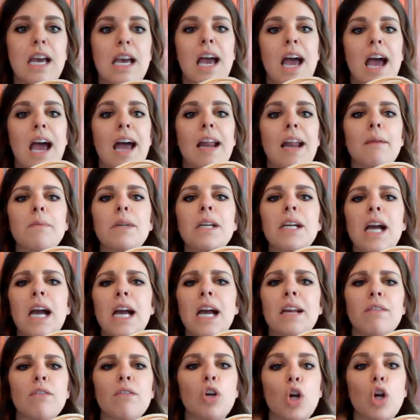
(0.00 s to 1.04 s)
And I'm going to
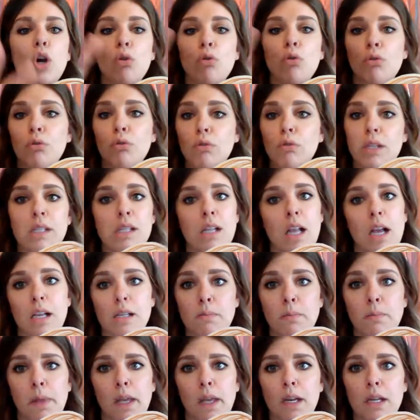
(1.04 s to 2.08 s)
kind of go through these
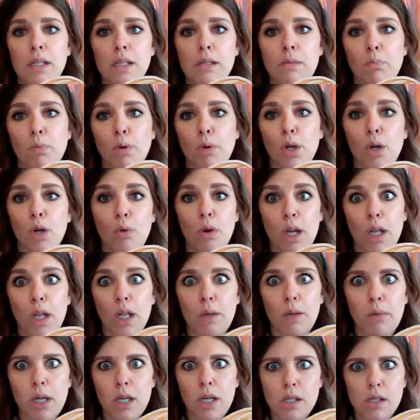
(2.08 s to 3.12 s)
next planets pretty quickly
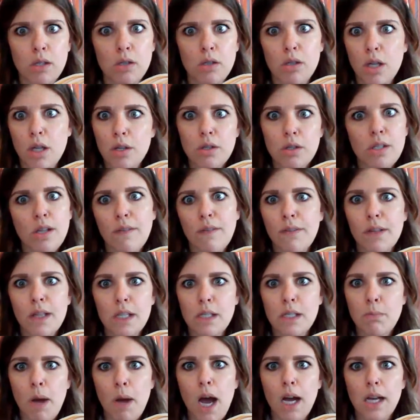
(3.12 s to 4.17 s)
because there's other stuff in
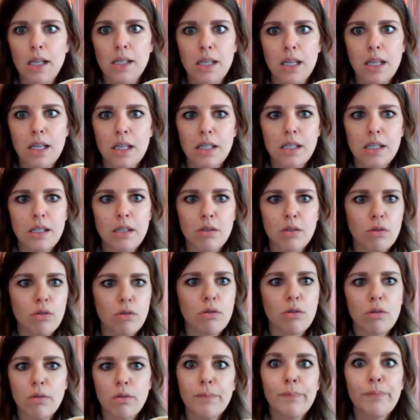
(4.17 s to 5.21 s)
this box, and this
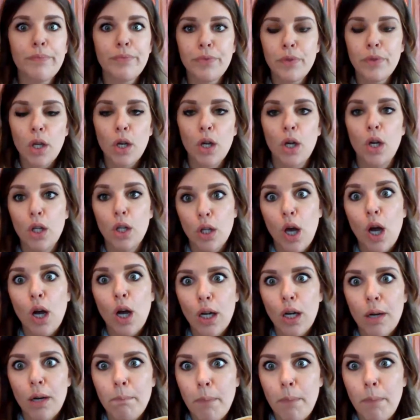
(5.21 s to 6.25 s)
is a long
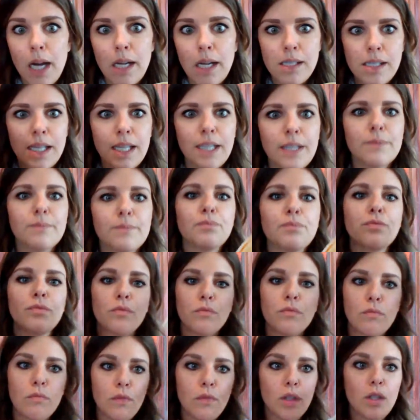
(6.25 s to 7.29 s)
unboxing.
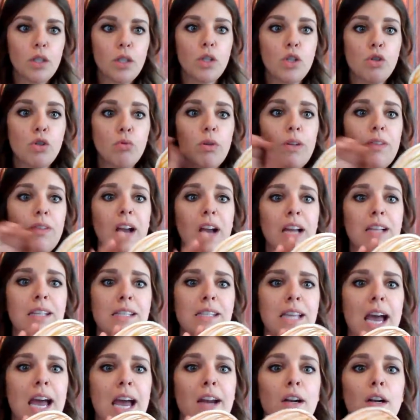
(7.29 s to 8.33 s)
So we've got
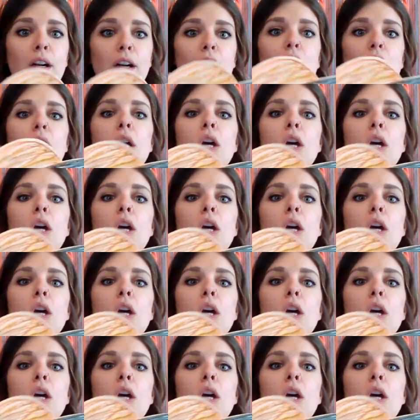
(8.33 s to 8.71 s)
Saturn,